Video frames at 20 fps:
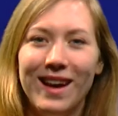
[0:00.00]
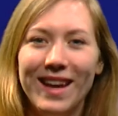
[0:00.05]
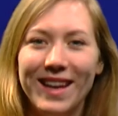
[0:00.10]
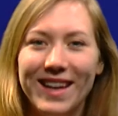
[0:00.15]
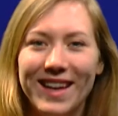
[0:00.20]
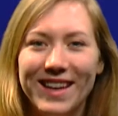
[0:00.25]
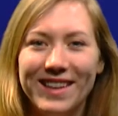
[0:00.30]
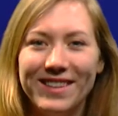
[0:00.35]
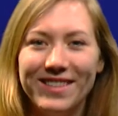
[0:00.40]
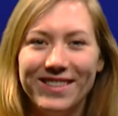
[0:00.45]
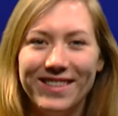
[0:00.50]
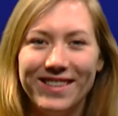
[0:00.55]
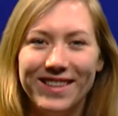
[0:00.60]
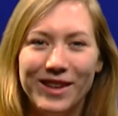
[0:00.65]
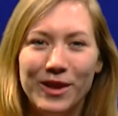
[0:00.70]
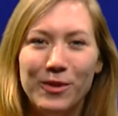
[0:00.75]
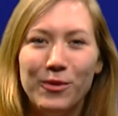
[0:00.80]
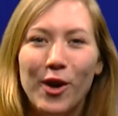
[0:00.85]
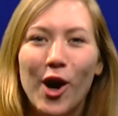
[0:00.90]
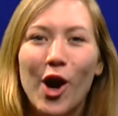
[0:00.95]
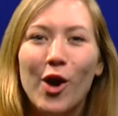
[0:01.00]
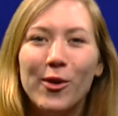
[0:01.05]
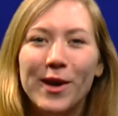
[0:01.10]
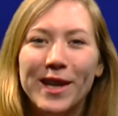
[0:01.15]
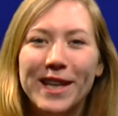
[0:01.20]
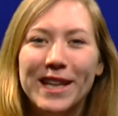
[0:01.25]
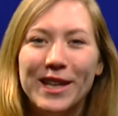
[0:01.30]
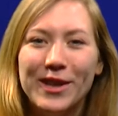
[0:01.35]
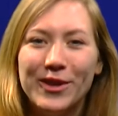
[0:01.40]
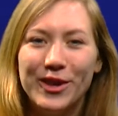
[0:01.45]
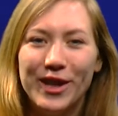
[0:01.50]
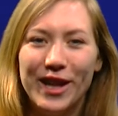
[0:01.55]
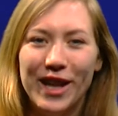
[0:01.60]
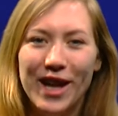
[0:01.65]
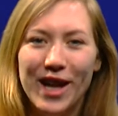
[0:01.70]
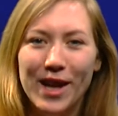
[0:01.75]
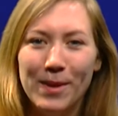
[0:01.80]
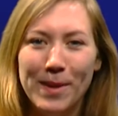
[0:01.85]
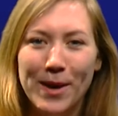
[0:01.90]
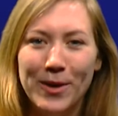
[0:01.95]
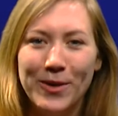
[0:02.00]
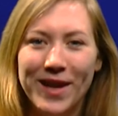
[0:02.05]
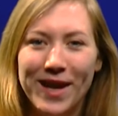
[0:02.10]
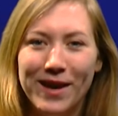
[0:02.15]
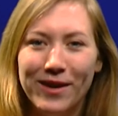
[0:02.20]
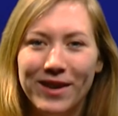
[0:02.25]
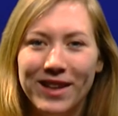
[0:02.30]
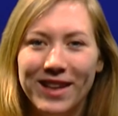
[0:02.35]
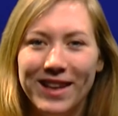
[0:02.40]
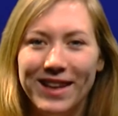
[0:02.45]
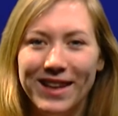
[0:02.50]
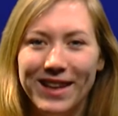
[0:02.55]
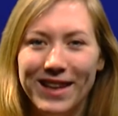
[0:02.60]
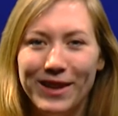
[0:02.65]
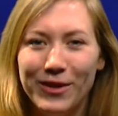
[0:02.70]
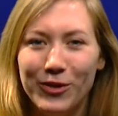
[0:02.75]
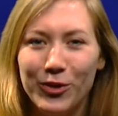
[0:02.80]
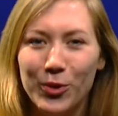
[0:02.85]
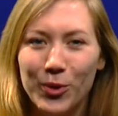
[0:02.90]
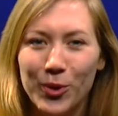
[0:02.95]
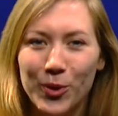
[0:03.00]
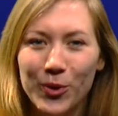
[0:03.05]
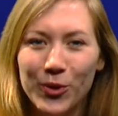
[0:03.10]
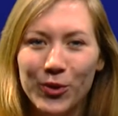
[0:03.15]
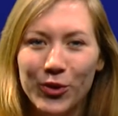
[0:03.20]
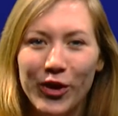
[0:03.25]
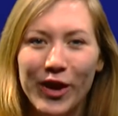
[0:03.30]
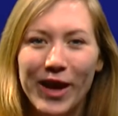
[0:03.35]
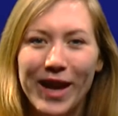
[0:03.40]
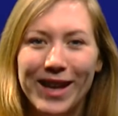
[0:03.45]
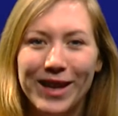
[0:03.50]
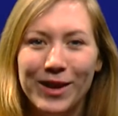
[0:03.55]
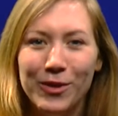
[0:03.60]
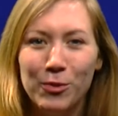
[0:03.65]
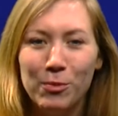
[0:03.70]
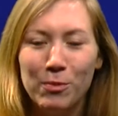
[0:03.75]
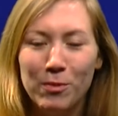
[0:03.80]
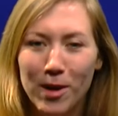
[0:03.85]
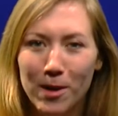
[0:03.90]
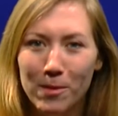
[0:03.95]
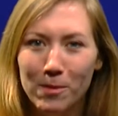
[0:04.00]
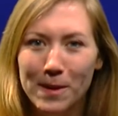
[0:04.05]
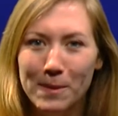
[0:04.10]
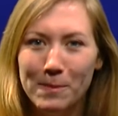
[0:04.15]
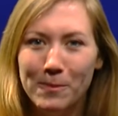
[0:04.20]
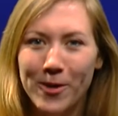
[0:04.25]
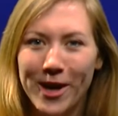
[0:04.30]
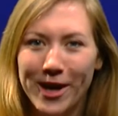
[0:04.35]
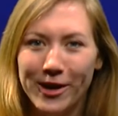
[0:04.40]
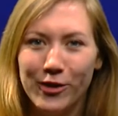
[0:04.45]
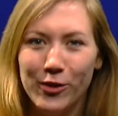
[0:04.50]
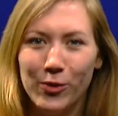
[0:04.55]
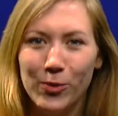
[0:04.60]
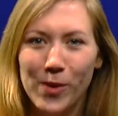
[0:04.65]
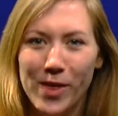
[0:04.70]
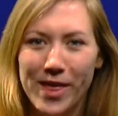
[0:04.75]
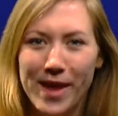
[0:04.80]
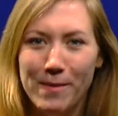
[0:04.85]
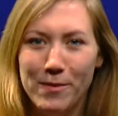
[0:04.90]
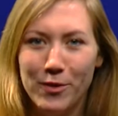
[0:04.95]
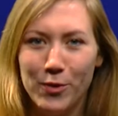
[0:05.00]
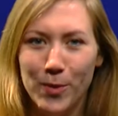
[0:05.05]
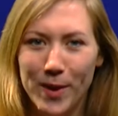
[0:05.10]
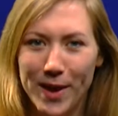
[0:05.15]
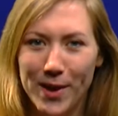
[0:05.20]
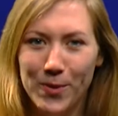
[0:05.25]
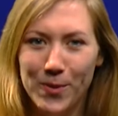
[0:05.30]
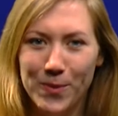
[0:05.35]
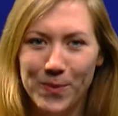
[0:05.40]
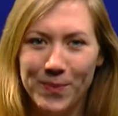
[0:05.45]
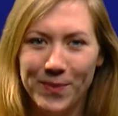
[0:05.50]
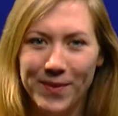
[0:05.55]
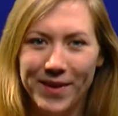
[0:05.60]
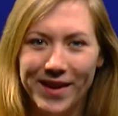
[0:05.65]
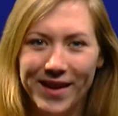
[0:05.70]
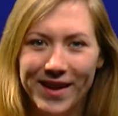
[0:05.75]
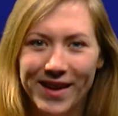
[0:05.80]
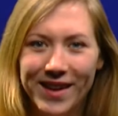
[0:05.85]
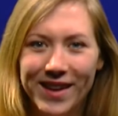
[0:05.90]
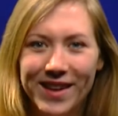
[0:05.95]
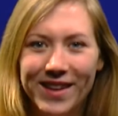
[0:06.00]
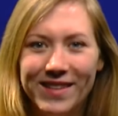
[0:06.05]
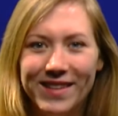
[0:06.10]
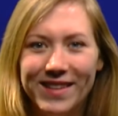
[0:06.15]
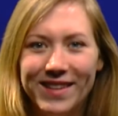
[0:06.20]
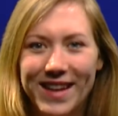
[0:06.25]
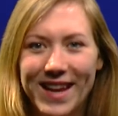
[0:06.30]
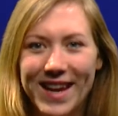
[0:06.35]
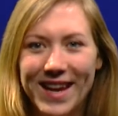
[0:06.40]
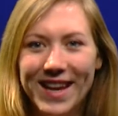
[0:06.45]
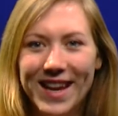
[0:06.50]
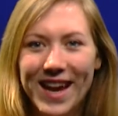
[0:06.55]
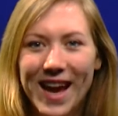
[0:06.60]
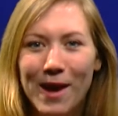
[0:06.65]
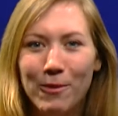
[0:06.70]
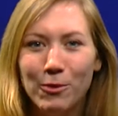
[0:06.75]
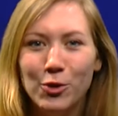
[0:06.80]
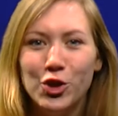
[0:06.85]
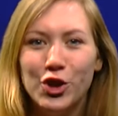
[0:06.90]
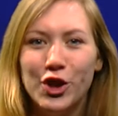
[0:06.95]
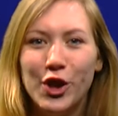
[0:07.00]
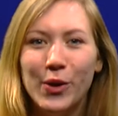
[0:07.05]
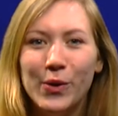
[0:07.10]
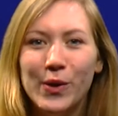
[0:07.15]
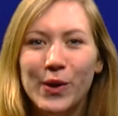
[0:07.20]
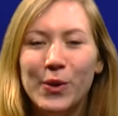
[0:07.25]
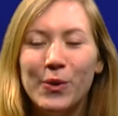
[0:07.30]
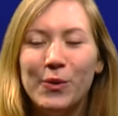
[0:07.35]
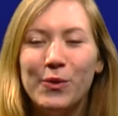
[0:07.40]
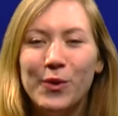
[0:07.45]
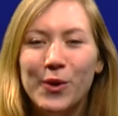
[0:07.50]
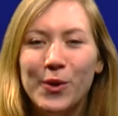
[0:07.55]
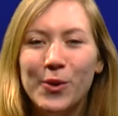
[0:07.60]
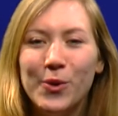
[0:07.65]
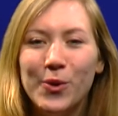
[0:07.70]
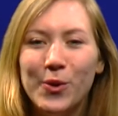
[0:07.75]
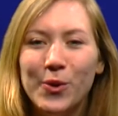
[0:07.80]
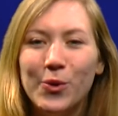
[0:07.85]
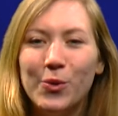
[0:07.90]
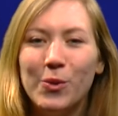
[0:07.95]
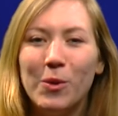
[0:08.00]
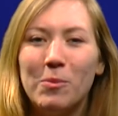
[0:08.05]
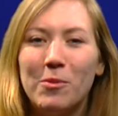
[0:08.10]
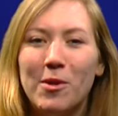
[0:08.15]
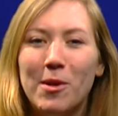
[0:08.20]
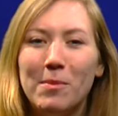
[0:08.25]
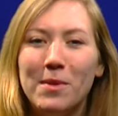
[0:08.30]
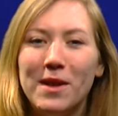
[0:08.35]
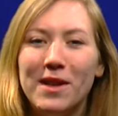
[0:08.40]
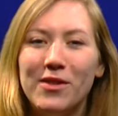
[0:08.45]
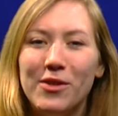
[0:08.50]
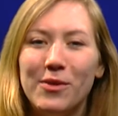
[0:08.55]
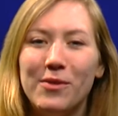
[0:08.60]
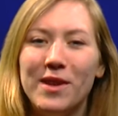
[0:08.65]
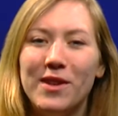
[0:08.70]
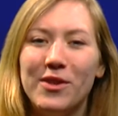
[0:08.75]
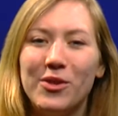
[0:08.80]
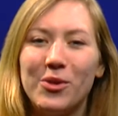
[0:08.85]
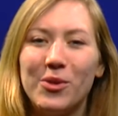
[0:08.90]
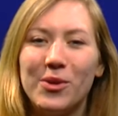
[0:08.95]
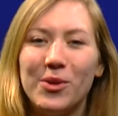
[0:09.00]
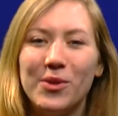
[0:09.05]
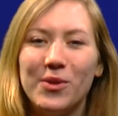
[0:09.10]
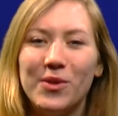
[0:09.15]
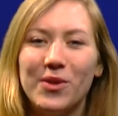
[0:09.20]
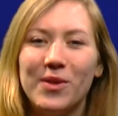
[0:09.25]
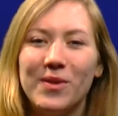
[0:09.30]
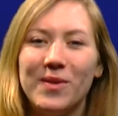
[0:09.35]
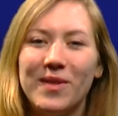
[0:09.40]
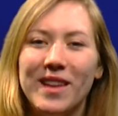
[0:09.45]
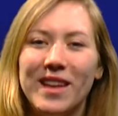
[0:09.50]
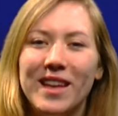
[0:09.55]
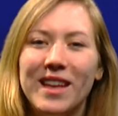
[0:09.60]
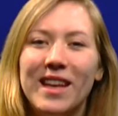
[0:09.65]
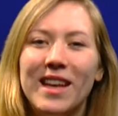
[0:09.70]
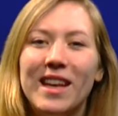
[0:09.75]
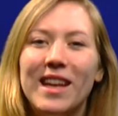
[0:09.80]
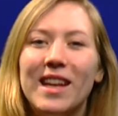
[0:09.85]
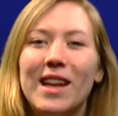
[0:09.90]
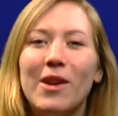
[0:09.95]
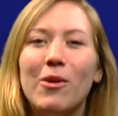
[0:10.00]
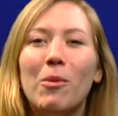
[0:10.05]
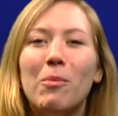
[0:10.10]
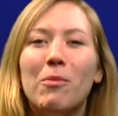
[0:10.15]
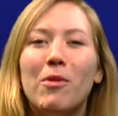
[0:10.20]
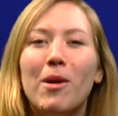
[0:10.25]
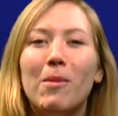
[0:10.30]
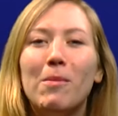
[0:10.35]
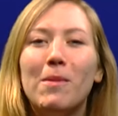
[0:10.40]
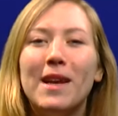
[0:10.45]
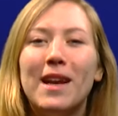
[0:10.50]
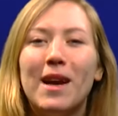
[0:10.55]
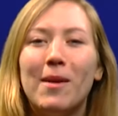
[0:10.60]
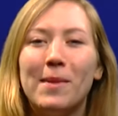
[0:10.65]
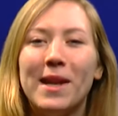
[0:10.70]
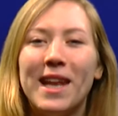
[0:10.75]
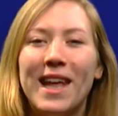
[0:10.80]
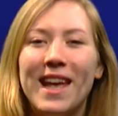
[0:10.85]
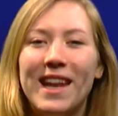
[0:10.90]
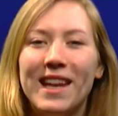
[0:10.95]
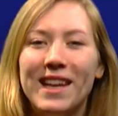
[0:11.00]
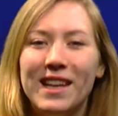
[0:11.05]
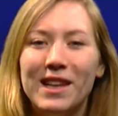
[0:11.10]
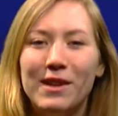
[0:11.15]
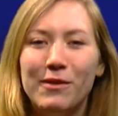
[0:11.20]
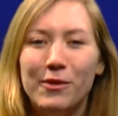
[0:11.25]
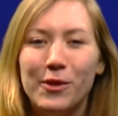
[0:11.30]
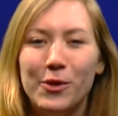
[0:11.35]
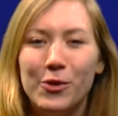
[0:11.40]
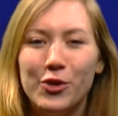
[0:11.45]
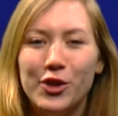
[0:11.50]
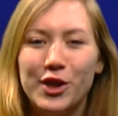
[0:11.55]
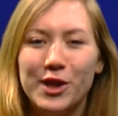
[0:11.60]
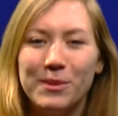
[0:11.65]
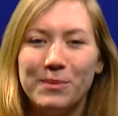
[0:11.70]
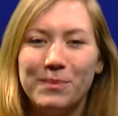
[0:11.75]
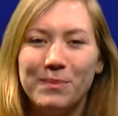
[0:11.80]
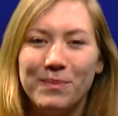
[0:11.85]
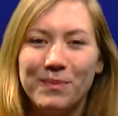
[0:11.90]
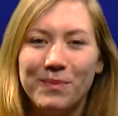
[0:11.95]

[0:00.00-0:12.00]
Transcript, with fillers: Hi guys! You've already learned a lot about calculating integrals and you've probably practiced with them as well. Today I will show you a few useful properties of integrals. They will probably come in handy in the future.